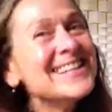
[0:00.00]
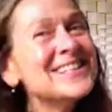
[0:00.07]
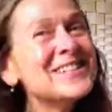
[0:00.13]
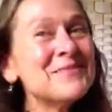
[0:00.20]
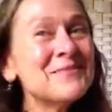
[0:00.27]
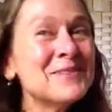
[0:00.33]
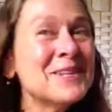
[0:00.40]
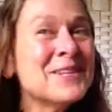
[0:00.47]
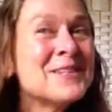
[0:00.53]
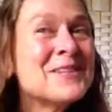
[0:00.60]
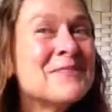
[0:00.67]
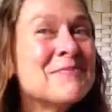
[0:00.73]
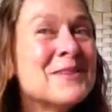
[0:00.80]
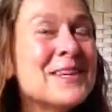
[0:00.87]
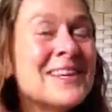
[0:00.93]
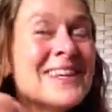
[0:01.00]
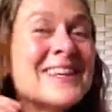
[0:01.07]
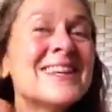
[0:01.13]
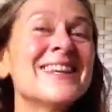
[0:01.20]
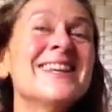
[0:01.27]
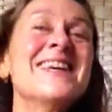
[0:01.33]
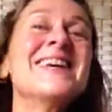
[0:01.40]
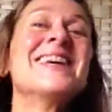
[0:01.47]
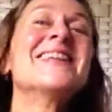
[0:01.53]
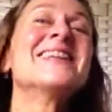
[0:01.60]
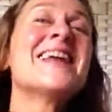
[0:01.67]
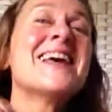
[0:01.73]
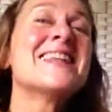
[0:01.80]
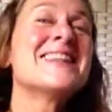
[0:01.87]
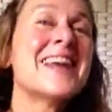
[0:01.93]
to me,
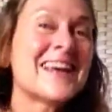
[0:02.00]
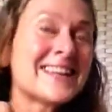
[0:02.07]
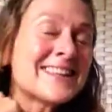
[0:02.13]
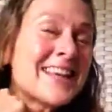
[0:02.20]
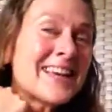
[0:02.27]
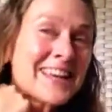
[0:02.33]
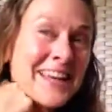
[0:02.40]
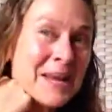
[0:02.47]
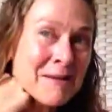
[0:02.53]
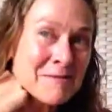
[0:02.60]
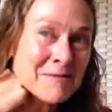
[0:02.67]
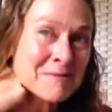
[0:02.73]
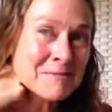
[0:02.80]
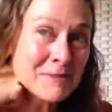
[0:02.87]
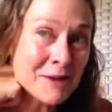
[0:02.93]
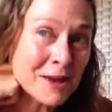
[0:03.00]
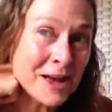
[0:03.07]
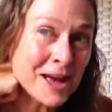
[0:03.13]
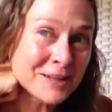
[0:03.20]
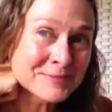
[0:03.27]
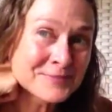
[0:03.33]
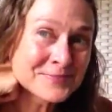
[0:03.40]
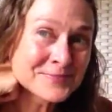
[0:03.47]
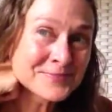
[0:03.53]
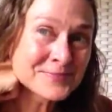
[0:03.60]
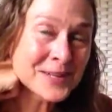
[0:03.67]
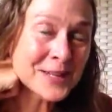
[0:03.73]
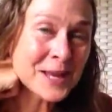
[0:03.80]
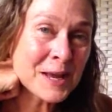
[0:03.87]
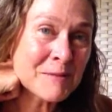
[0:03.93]
that came from that.
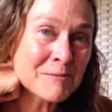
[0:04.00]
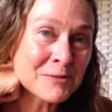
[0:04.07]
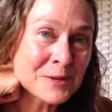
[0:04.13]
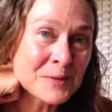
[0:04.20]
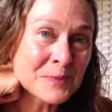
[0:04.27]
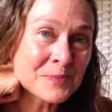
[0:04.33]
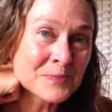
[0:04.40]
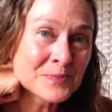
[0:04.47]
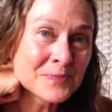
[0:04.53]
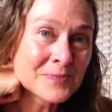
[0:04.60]
That came from